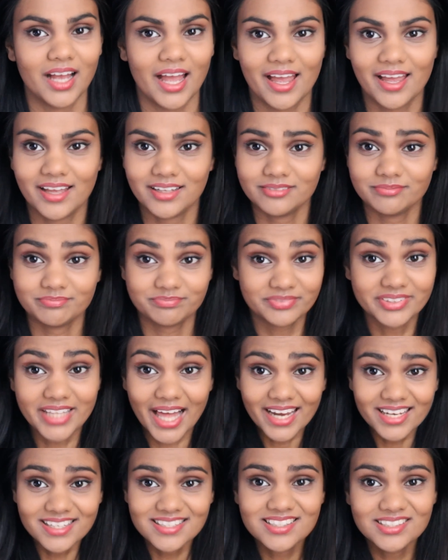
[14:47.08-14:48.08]
And
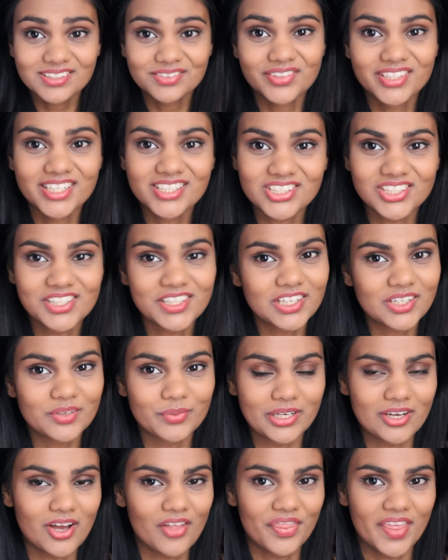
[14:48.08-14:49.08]
that is the finished look.
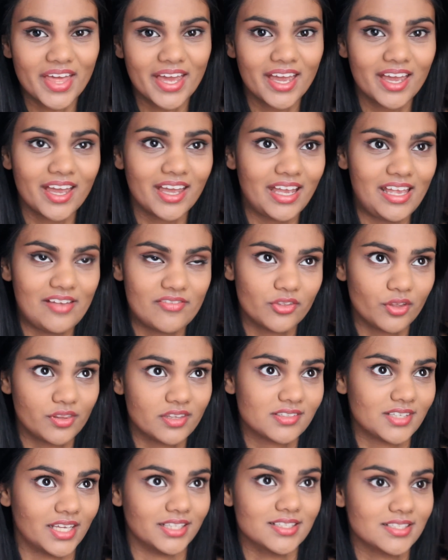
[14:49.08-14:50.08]
We got there even though
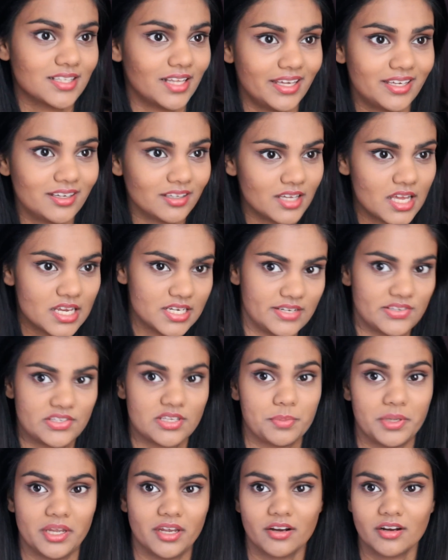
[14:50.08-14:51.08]
the sun's like
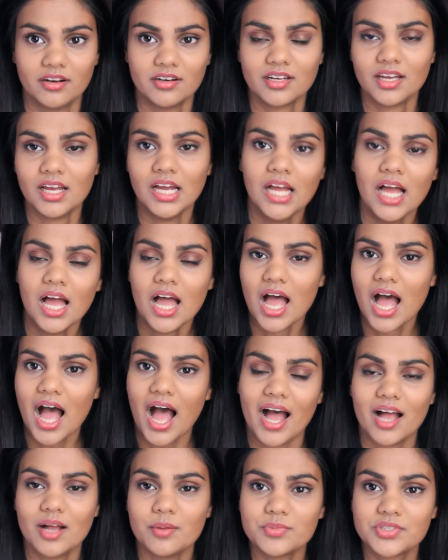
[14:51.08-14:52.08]
disappeared.
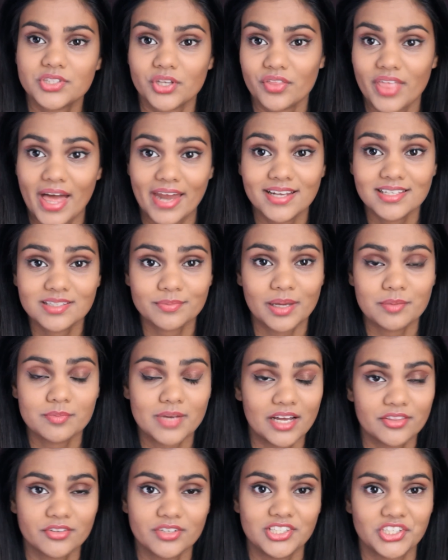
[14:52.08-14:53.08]
So that is my
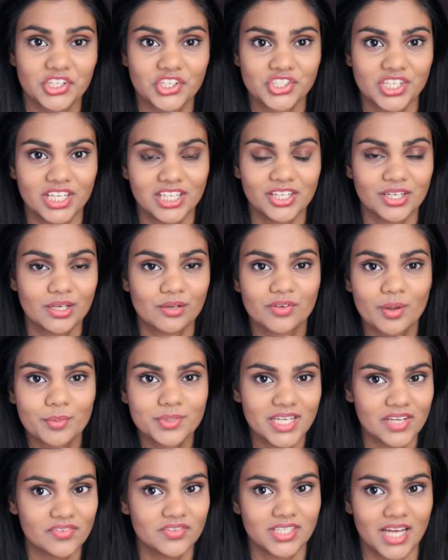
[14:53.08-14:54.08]
Madhuri Dixit look from
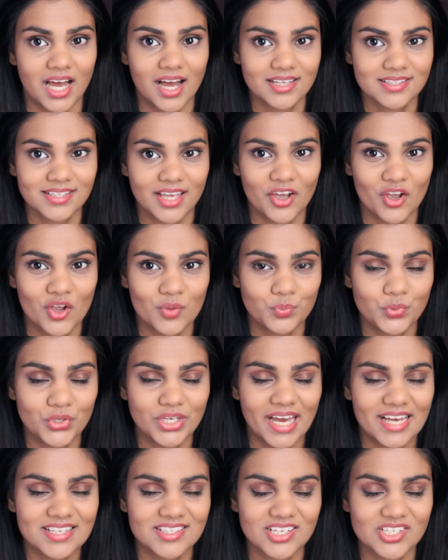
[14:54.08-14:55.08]
Devdas. I hope you
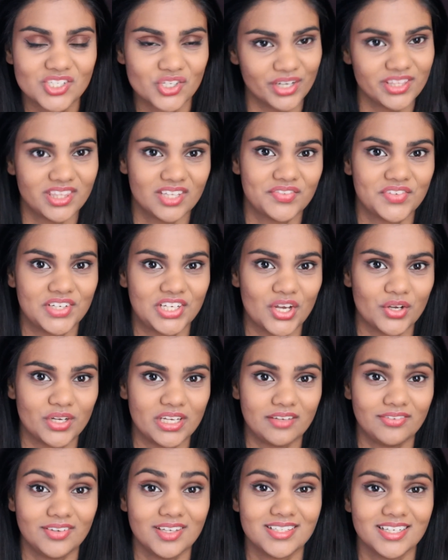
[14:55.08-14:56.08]
guys enjoyed the video.
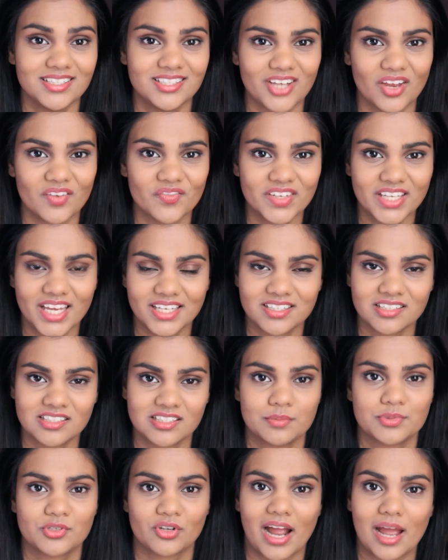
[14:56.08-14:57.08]
If you did, don't forget to
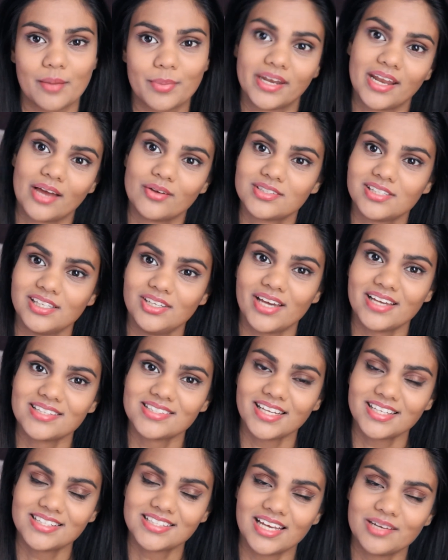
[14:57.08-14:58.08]
subscribe, and I'll see you guys
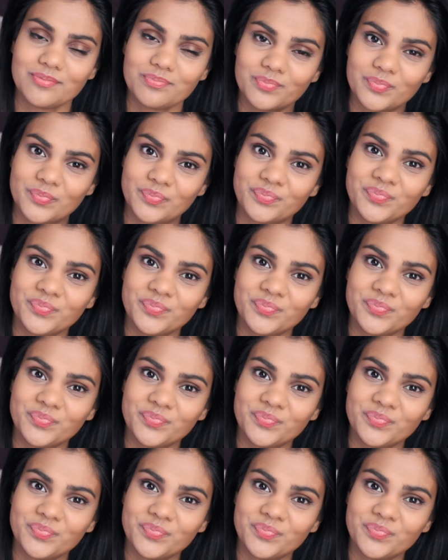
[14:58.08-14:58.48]
next time.